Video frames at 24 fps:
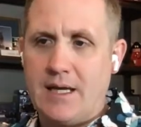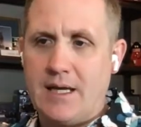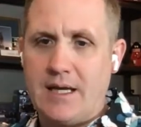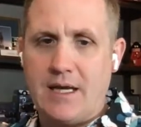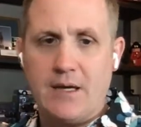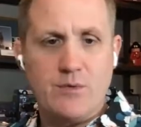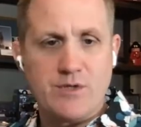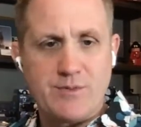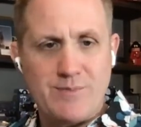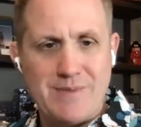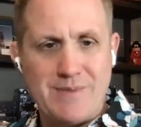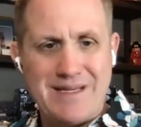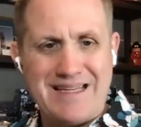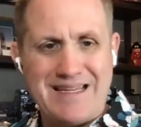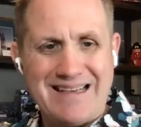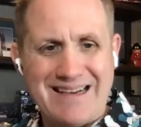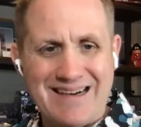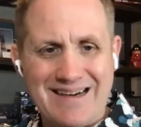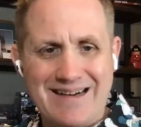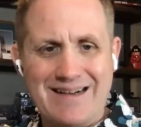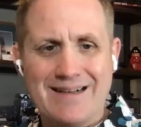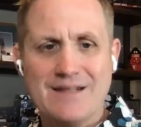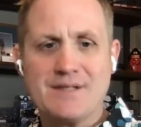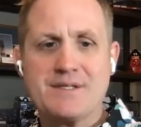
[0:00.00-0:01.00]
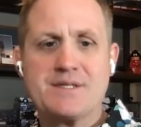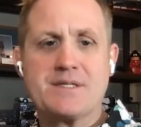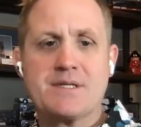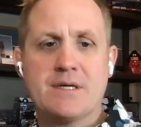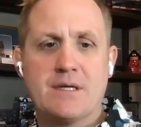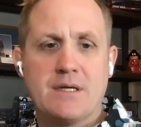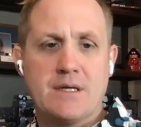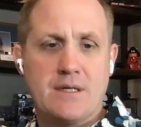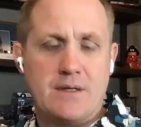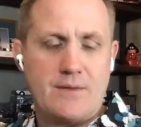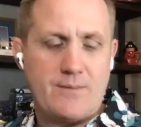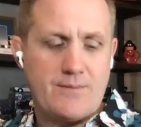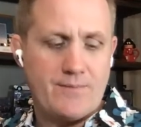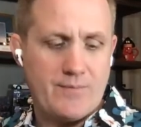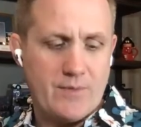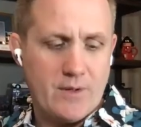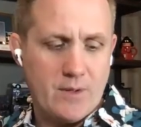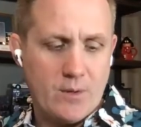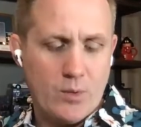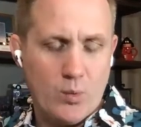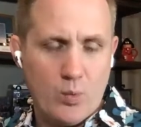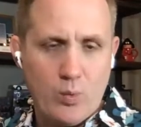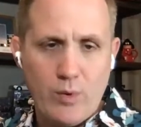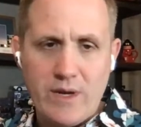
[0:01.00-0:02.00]
And It was because
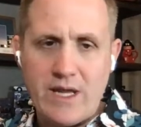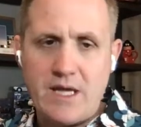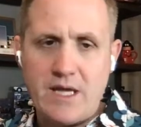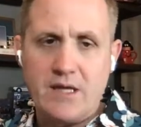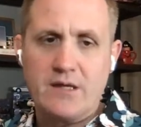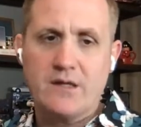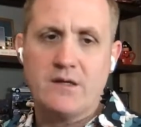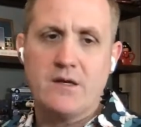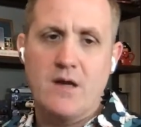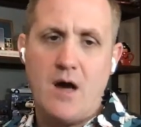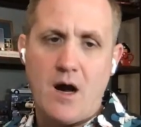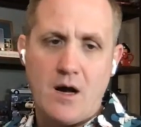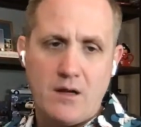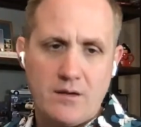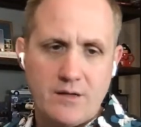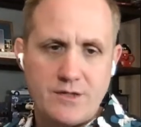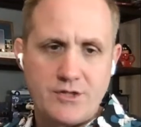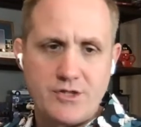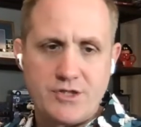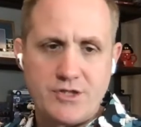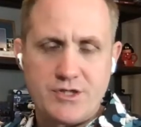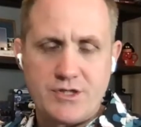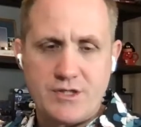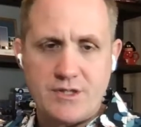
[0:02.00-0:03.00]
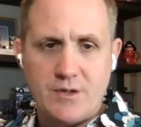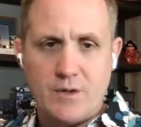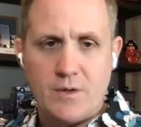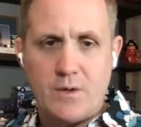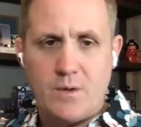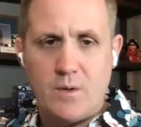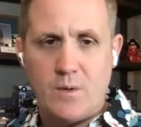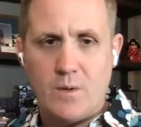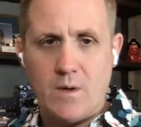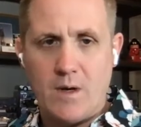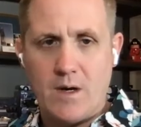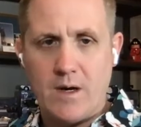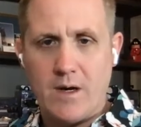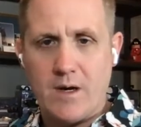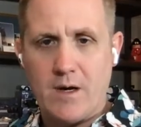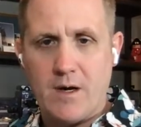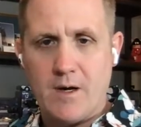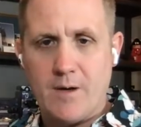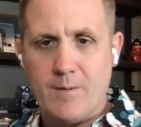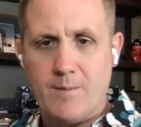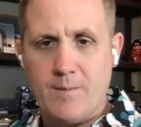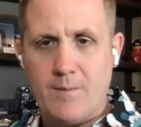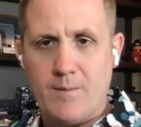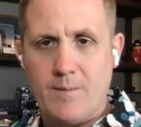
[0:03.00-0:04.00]
we acknowledged
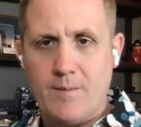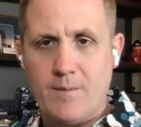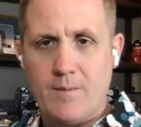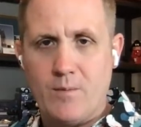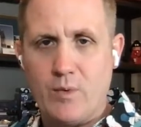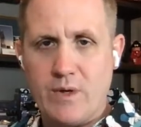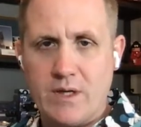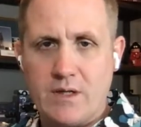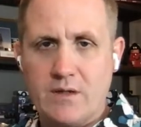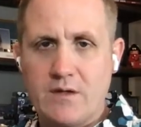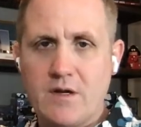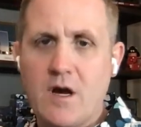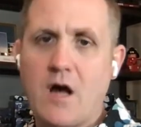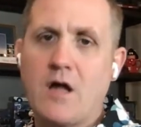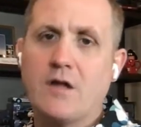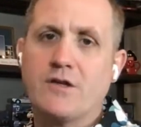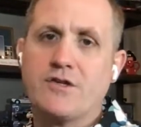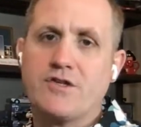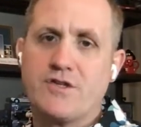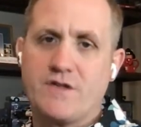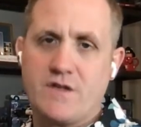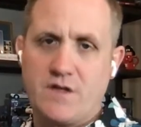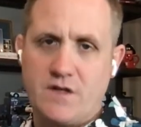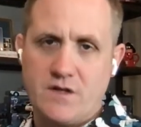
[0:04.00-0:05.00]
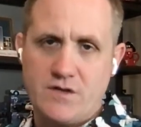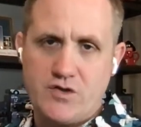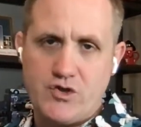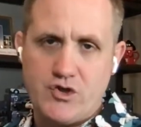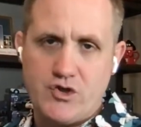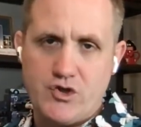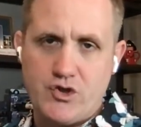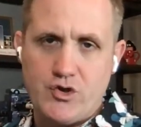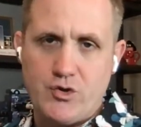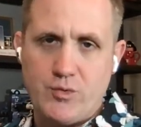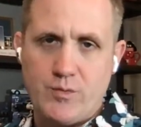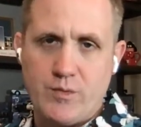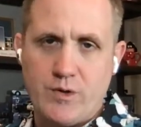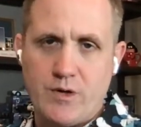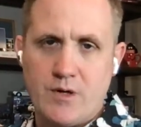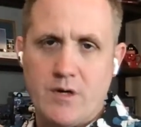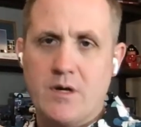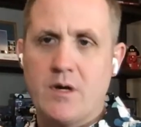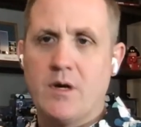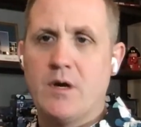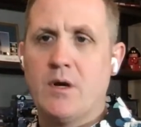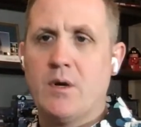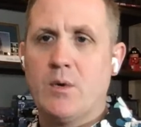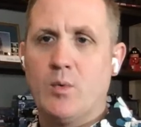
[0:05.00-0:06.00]
the
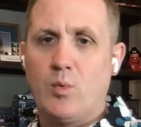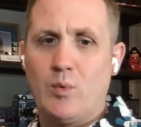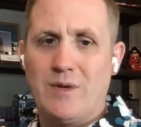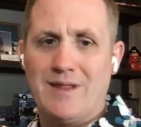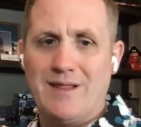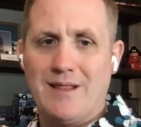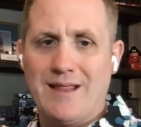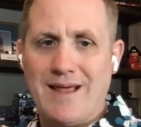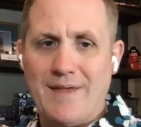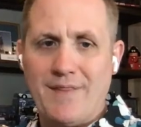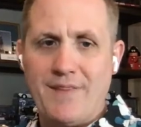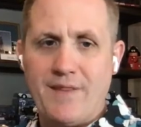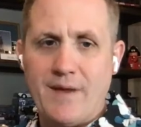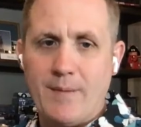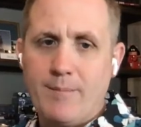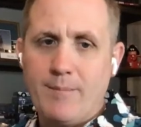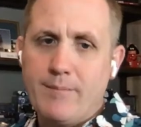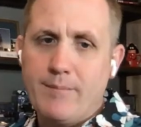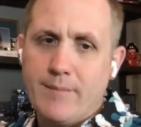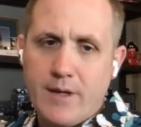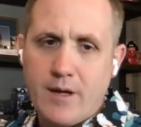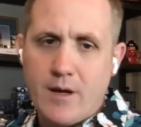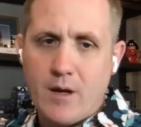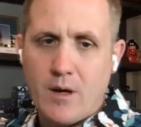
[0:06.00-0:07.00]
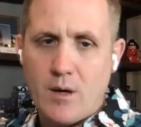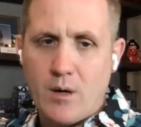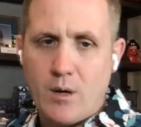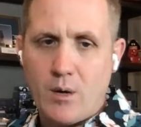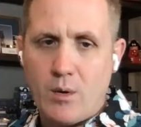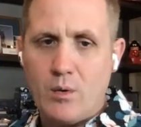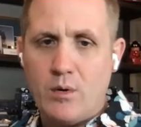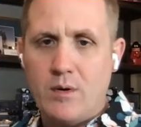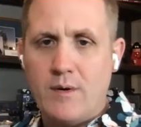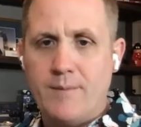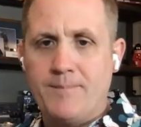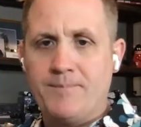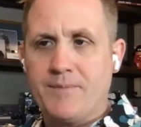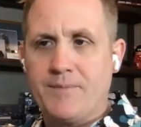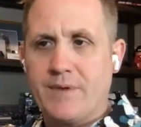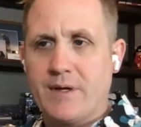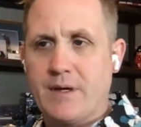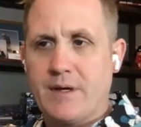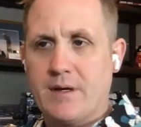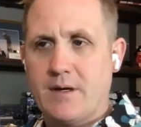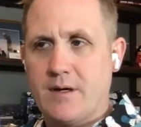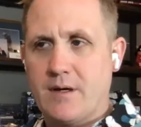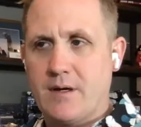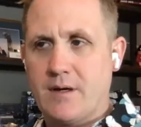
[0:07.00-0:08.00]
consumer. We let them know.
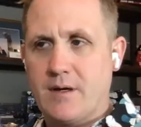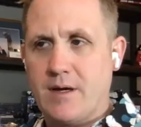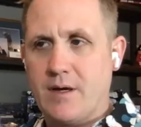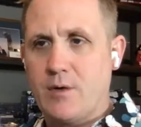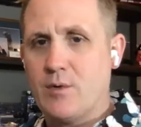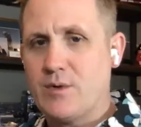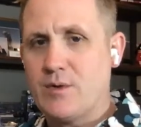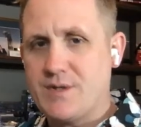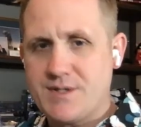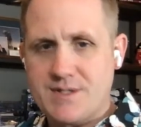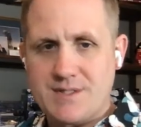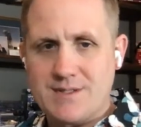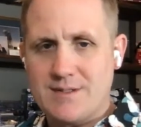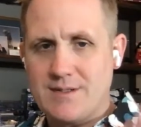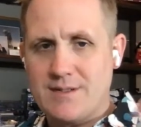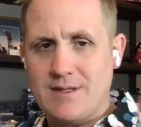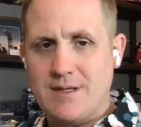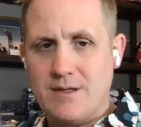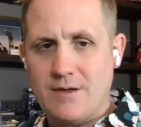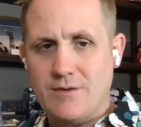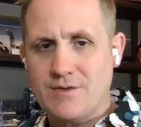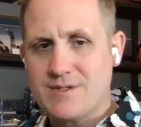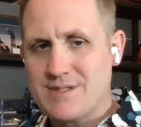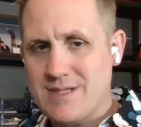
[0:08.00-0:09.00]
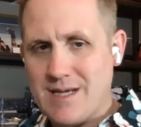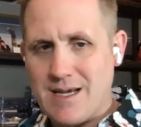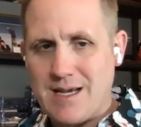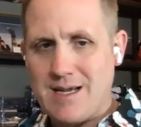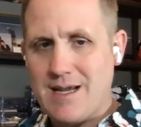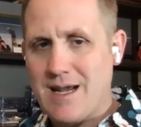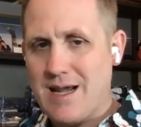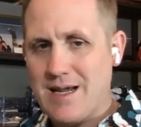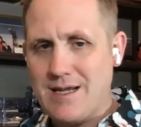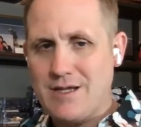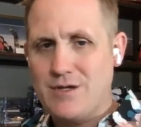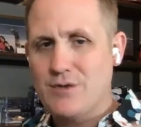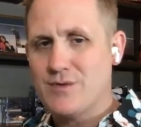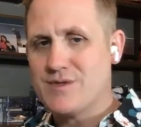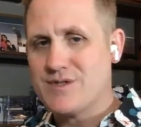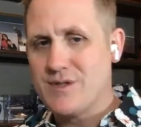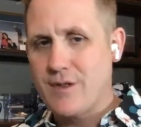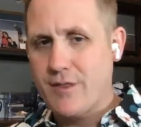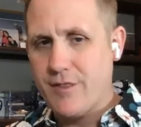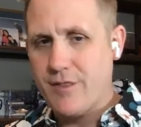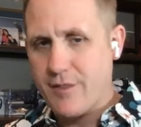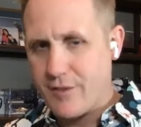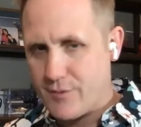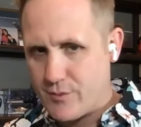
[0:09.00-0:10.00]
I always, say, hey,
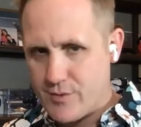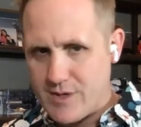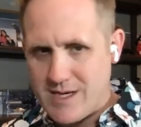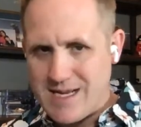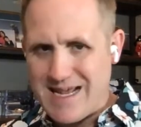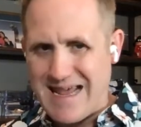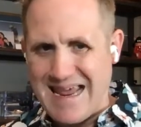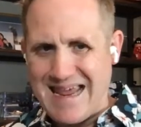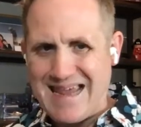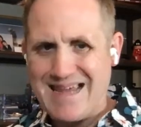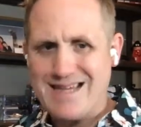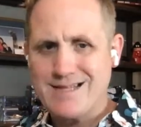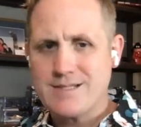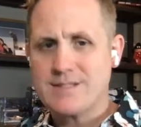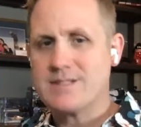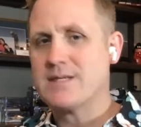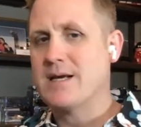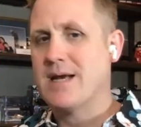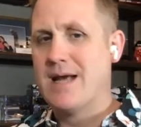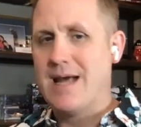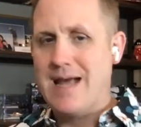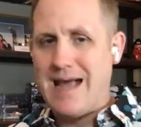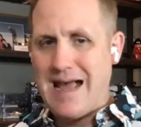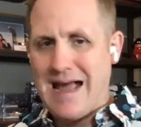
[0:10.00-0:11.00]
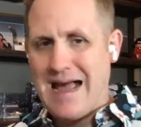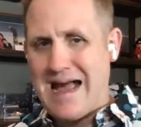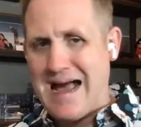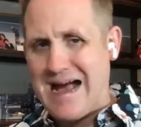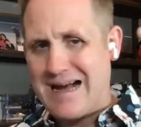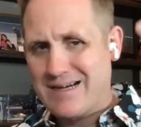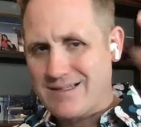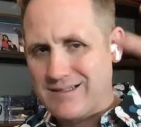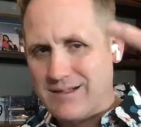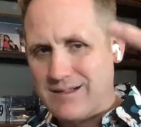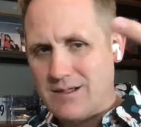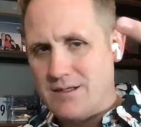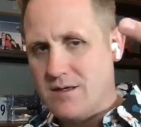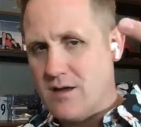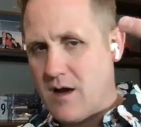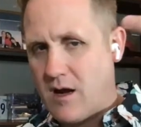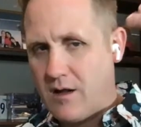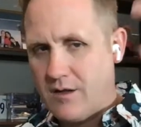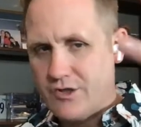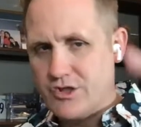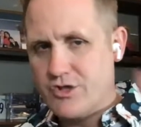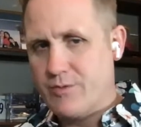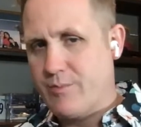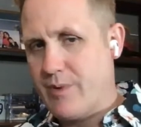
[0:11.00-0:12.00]
use the 3 A's: act,
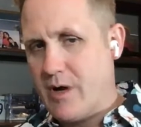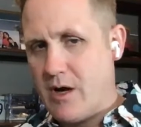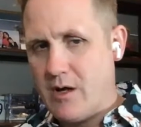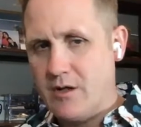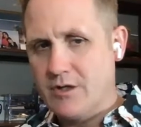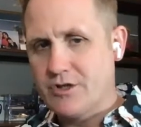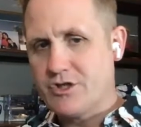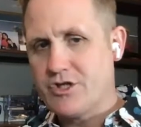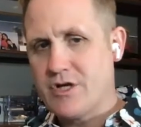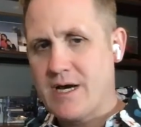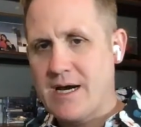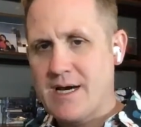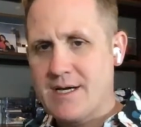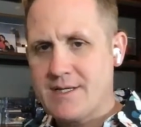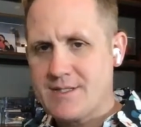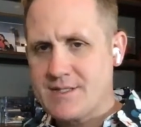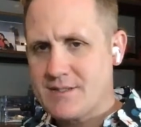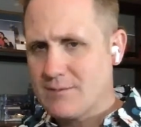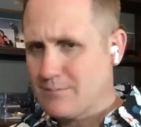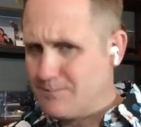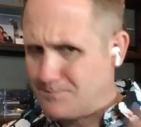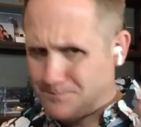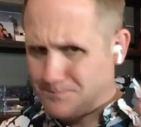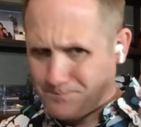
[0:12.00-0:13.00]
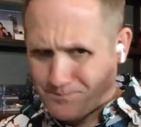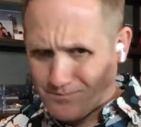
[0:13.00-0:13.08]
acknowledge, apologize.